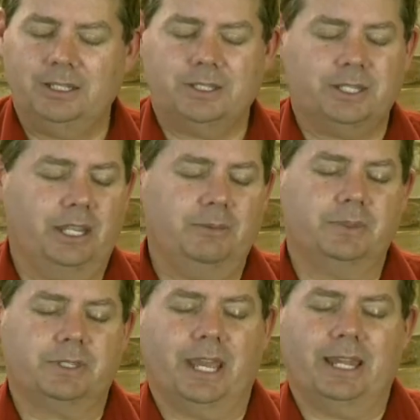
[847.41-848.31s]

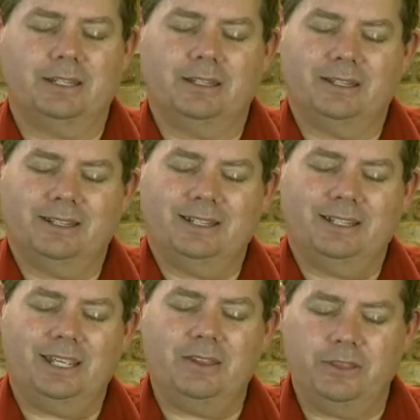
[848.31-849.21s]
seems that
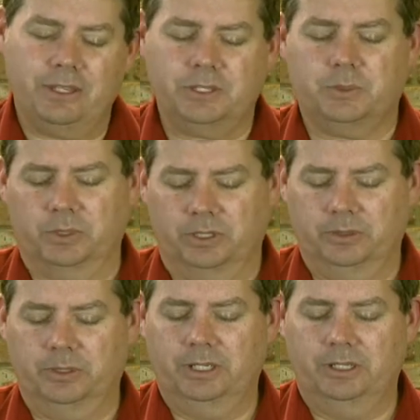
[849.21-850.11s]
in this world,